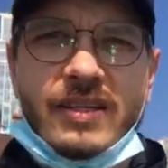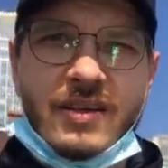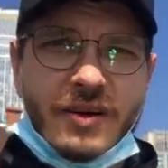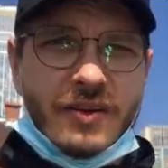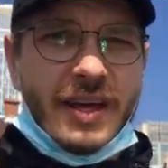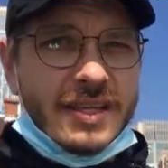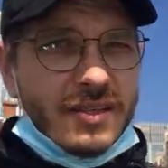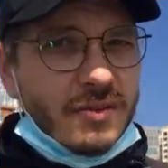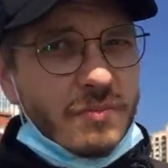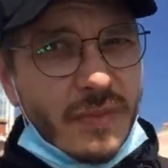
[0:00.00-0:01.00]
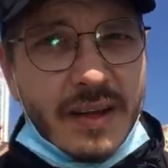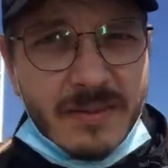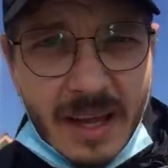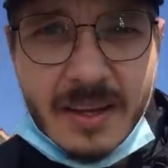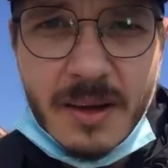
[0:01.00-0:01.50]
So that
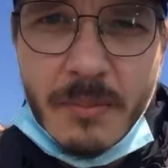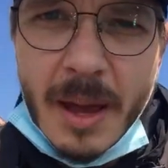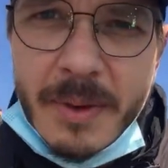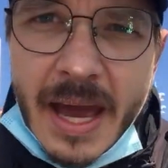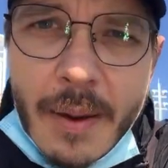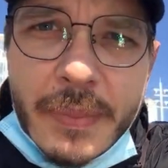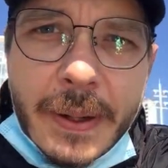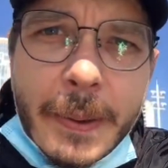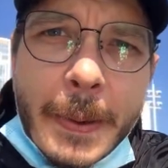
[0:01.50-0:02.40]
can maybe happen.